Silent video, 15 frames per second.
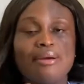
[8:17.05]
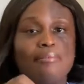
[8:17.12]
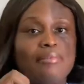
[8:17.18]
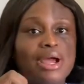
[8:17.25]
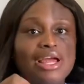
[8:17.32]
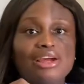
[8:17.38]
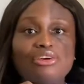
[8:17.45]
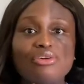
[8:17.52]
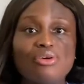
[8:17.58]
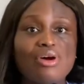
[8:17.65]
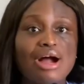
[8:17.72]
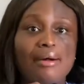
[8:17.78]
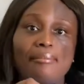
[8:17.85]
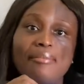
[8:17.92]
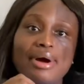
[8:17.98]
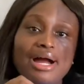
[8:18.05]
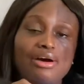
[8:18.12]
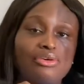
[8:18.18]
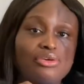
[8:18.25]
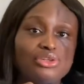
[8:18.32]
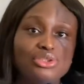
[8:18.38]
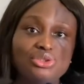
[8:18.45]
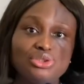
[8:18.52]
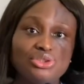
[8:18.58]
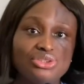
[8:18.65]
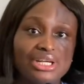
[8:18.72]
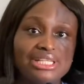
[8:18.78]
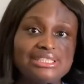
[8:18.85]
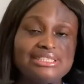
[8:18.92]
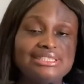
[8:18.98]
micro and
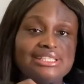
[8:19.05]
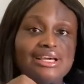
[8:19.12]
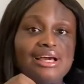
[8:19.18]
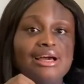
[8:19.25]
macronutrients,